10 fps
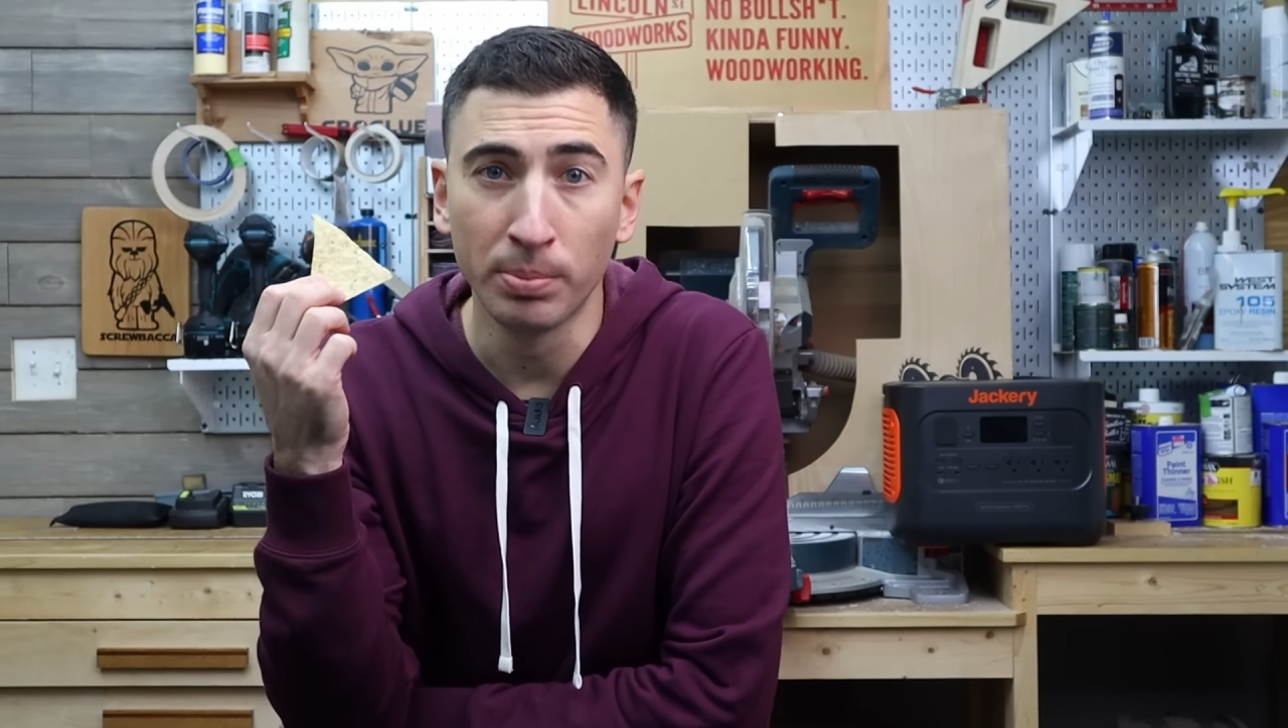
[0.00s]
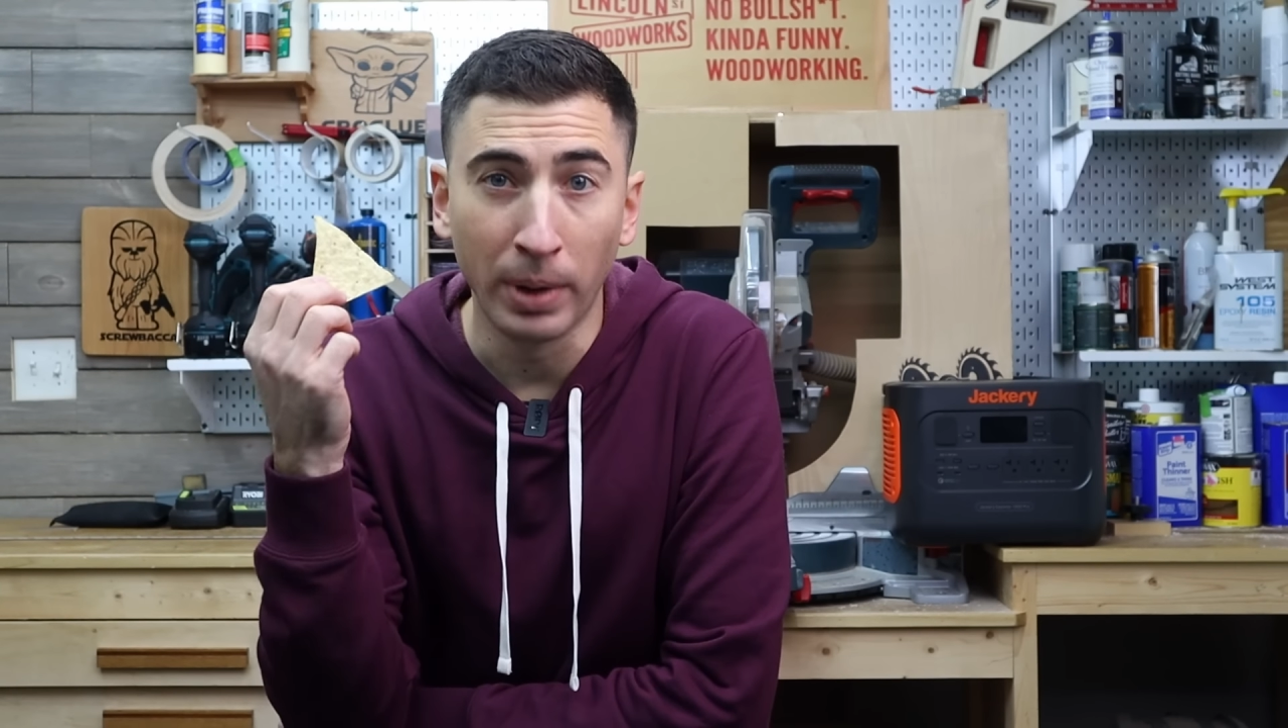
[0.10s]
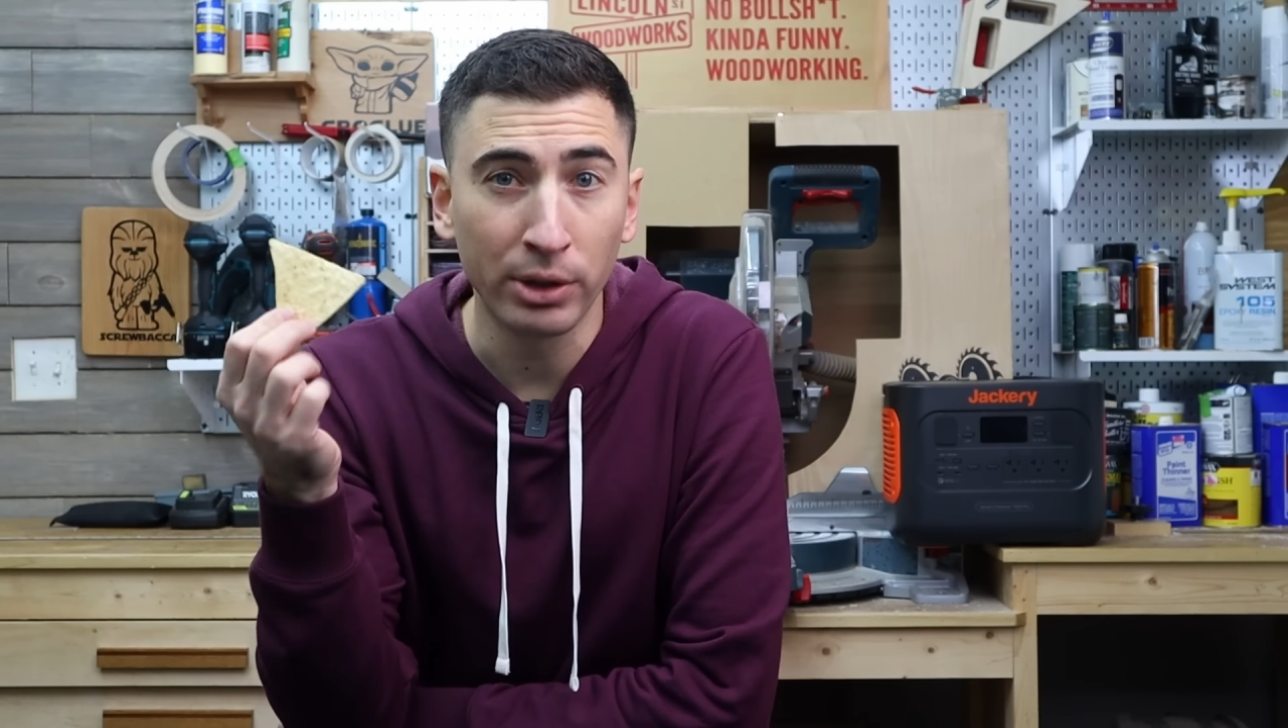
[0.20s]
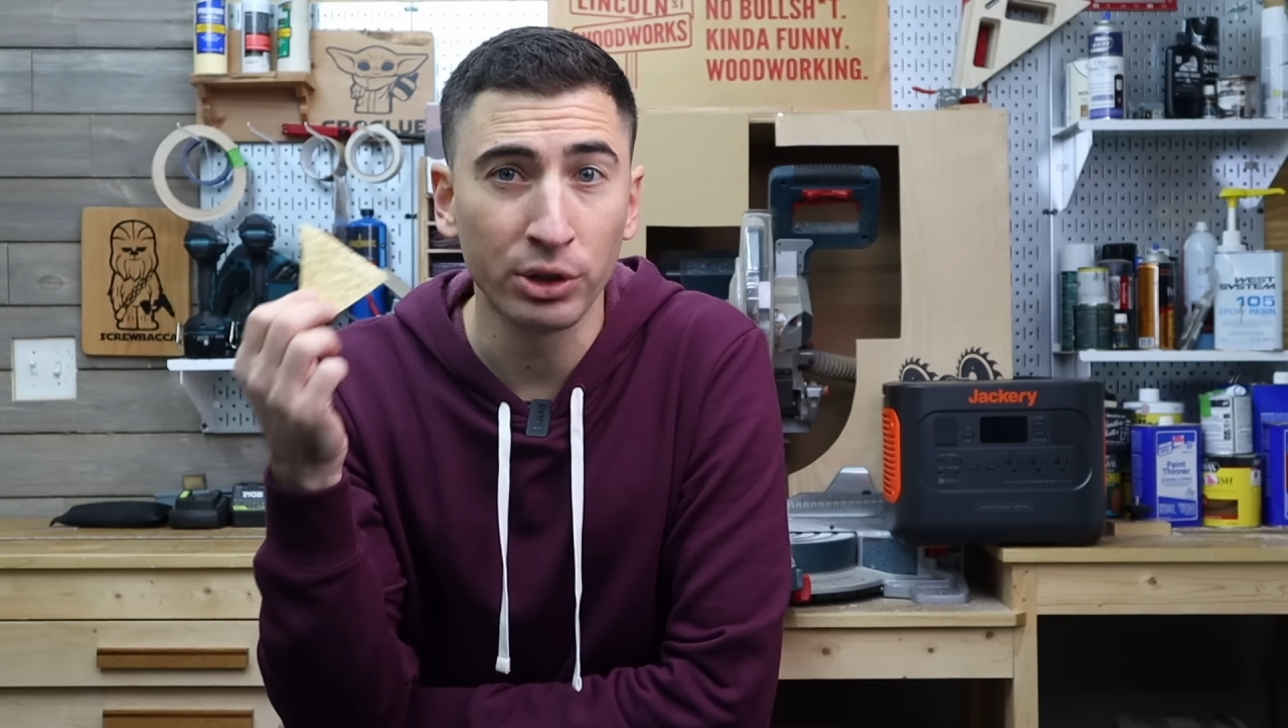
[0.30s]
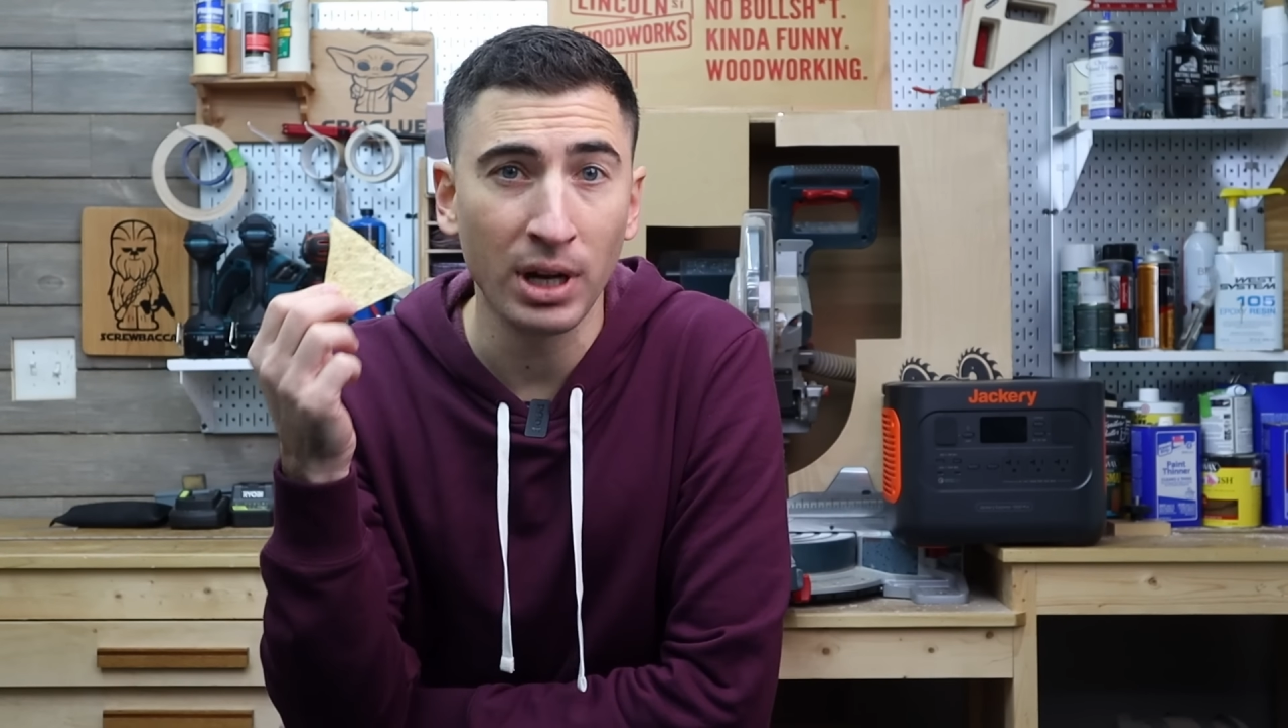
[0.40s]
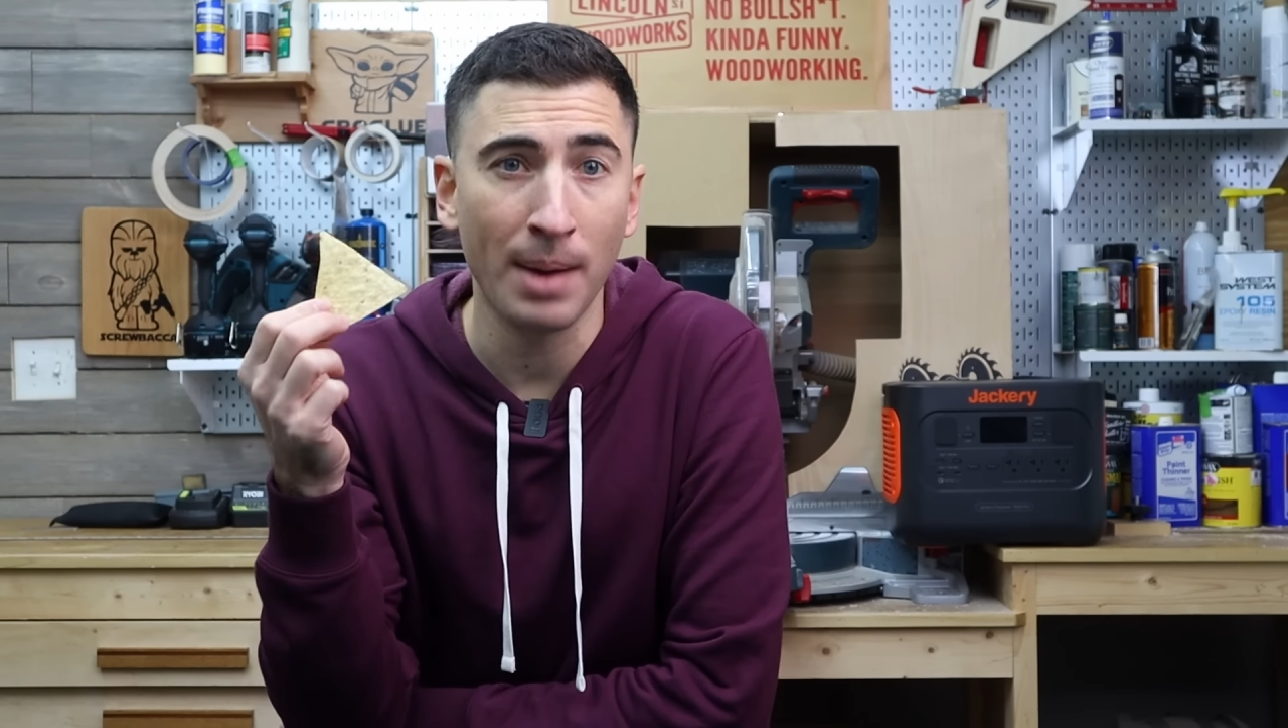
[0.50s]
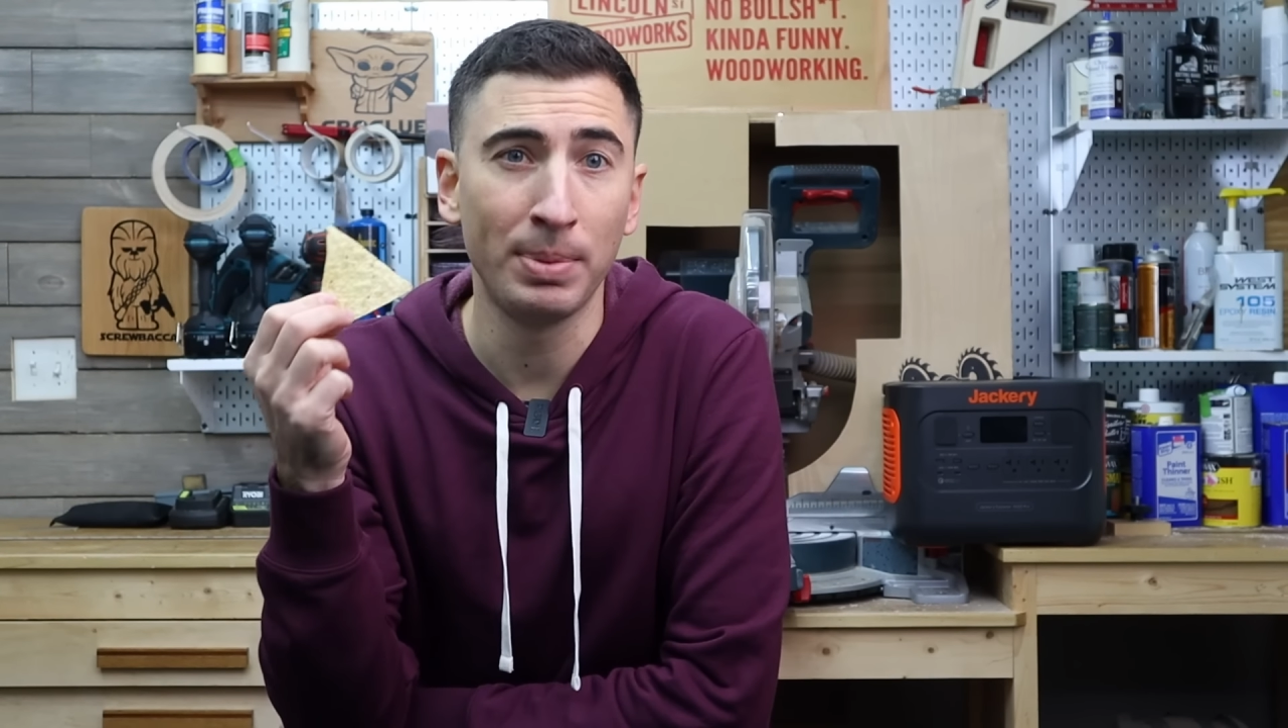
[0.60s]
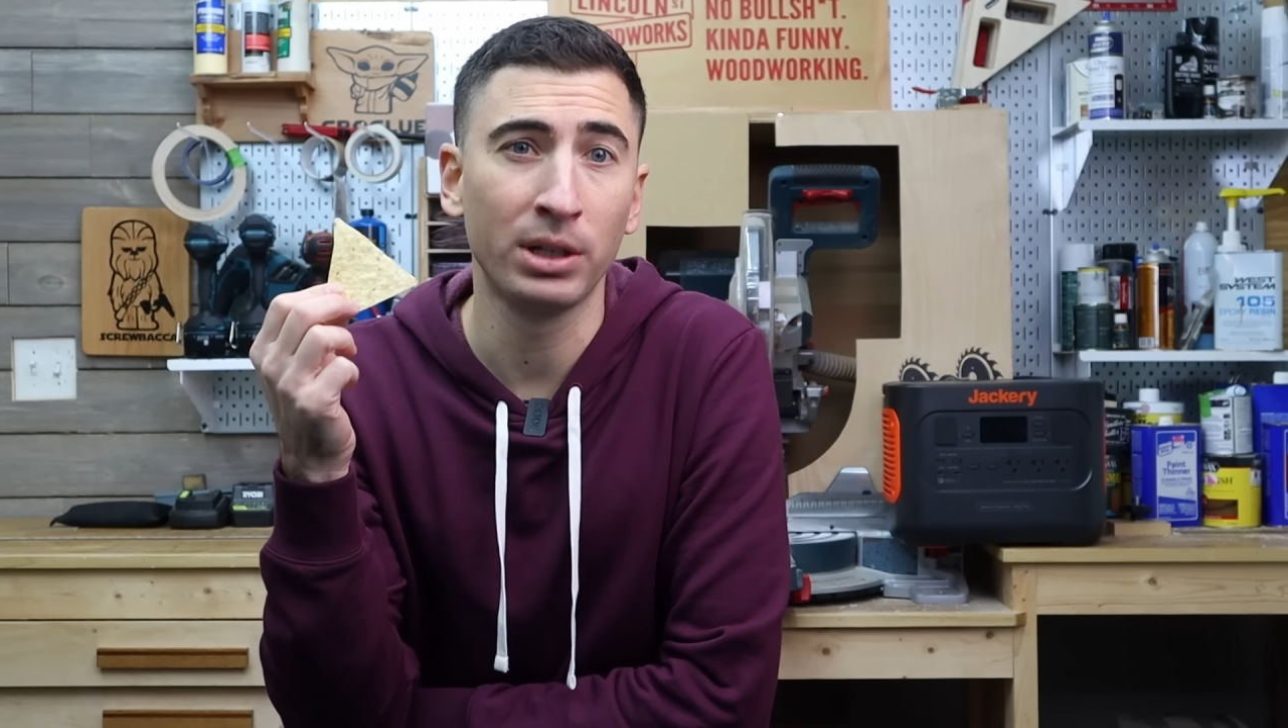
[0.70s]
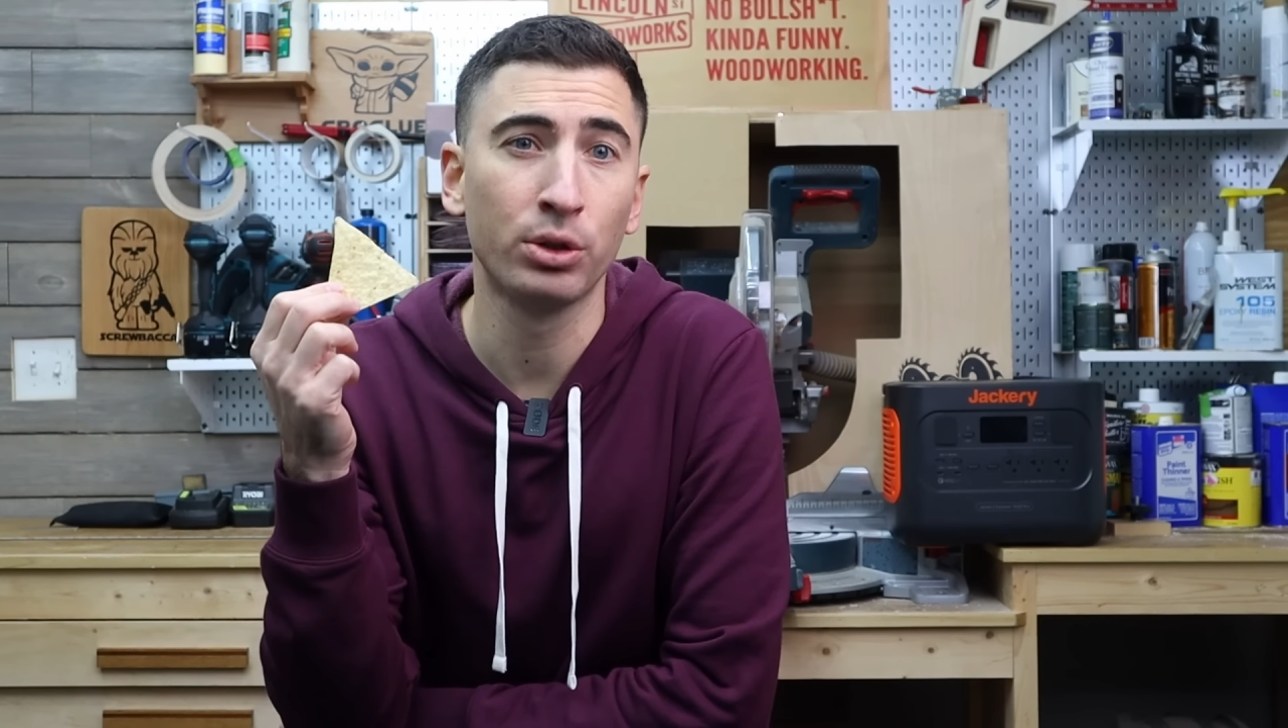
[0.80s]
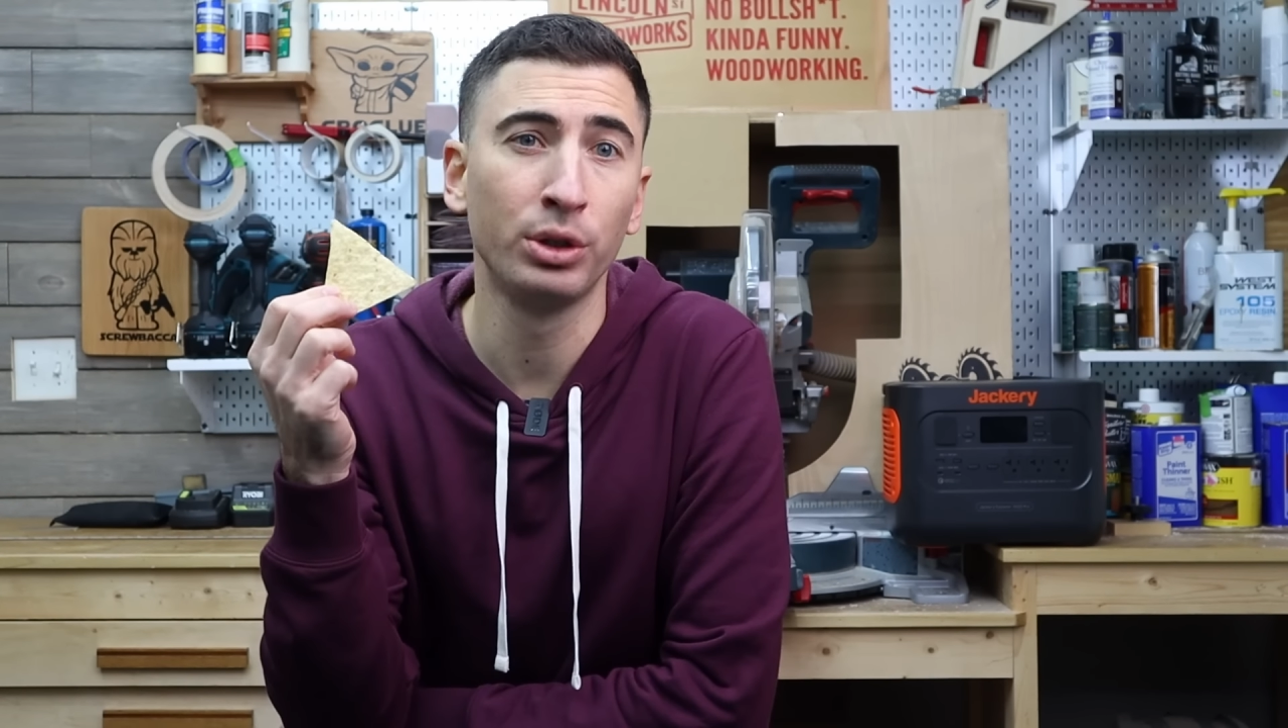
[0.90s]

microscopic